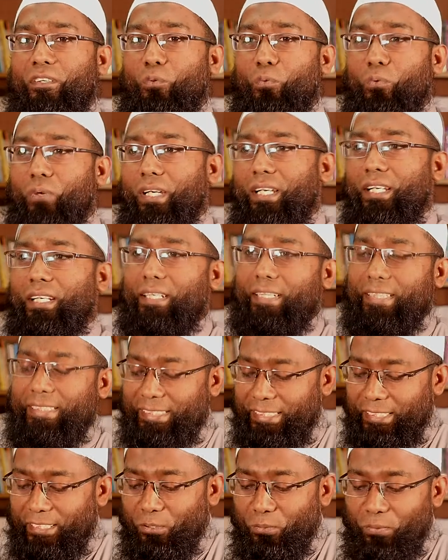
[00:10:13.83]

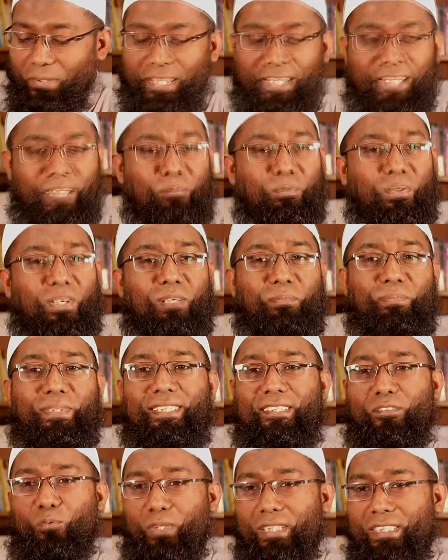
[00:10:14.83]
whereas you are involved
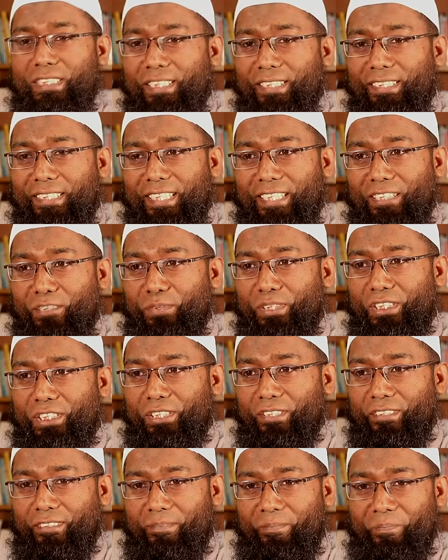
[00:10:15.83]
in watching
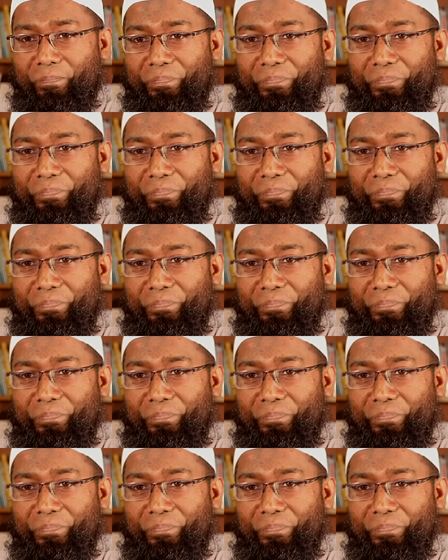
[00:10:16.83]
television,